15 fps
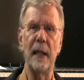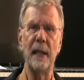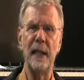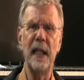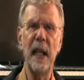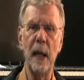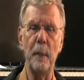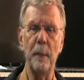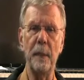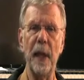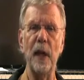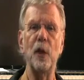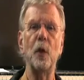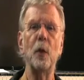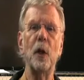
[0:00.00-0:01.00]
deep
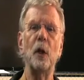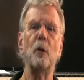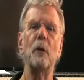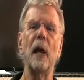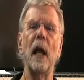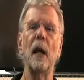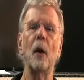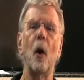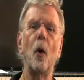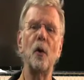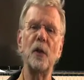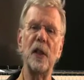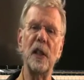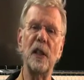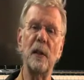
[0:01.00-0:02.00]
that you can create a whole
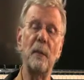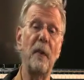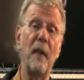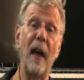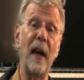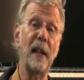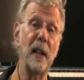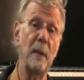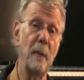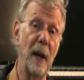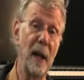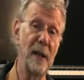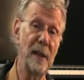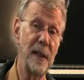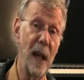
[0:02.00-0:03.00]
system of acting
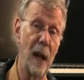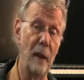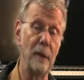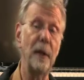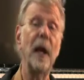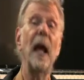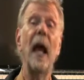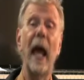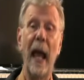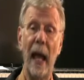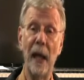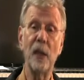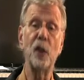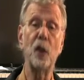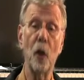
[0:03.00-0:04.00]
by itself.
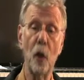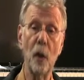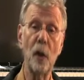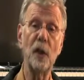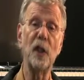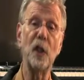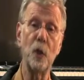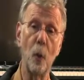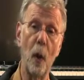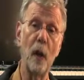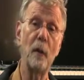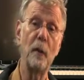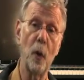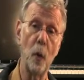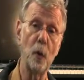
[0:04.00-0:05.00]
Externals is one
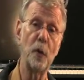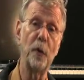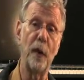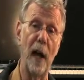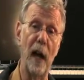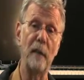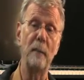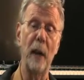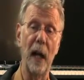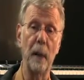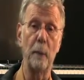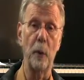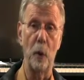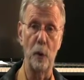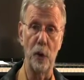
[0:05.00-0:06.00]
of those 5
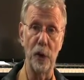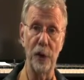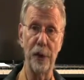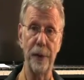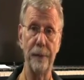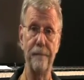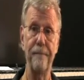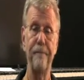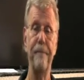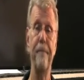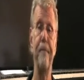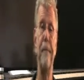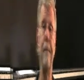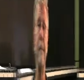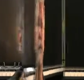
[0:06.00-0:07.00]
megapproaches.
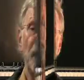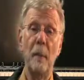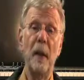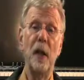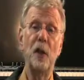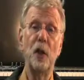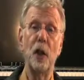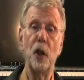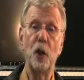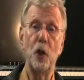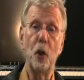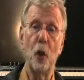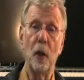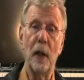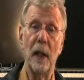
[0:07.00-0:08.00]
I want to mention a
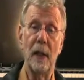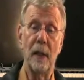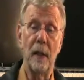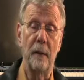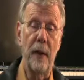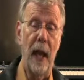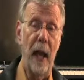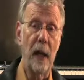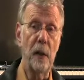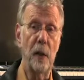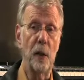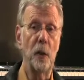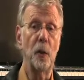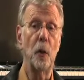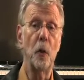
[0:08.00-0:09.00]
short list of
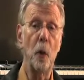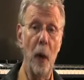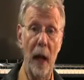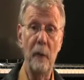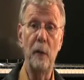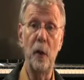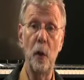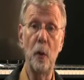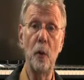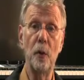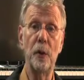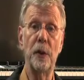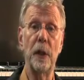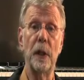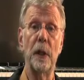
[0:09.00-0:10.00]
actors who have
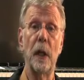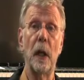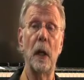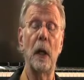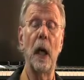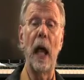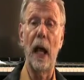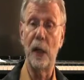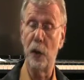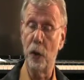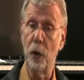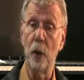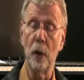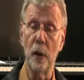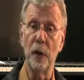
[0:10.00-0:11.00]
used
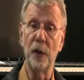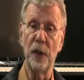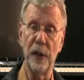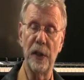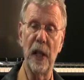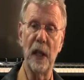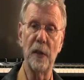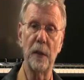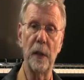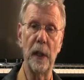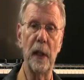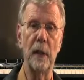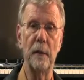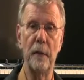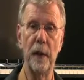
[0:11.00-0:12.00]
externals
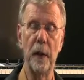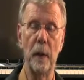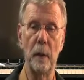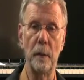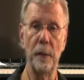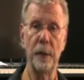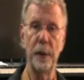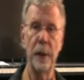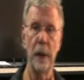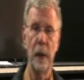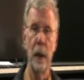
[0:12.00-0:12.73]
successfully in films.